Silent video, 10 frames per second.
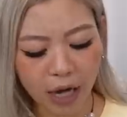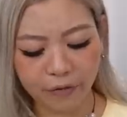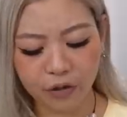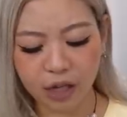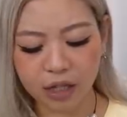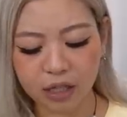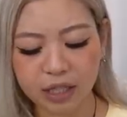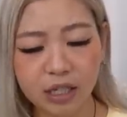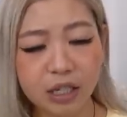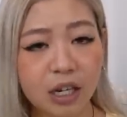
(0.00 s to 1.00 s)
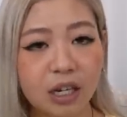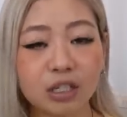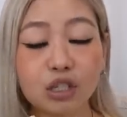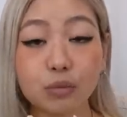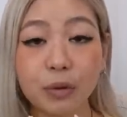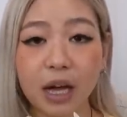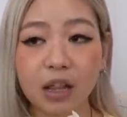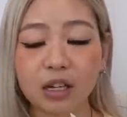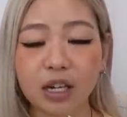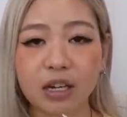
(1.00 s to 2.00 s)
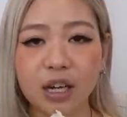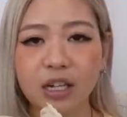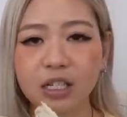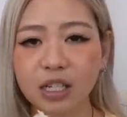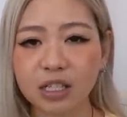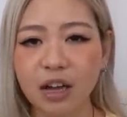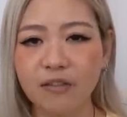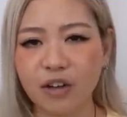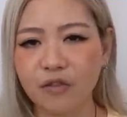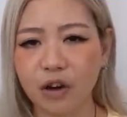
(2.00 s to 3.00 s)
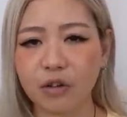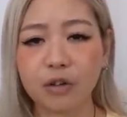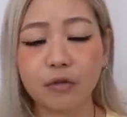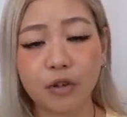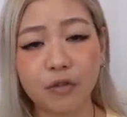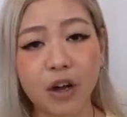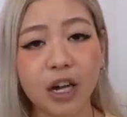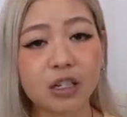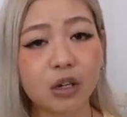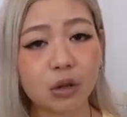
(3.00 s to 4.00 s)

I feel like the sneaker is super elegant and it does have a very refined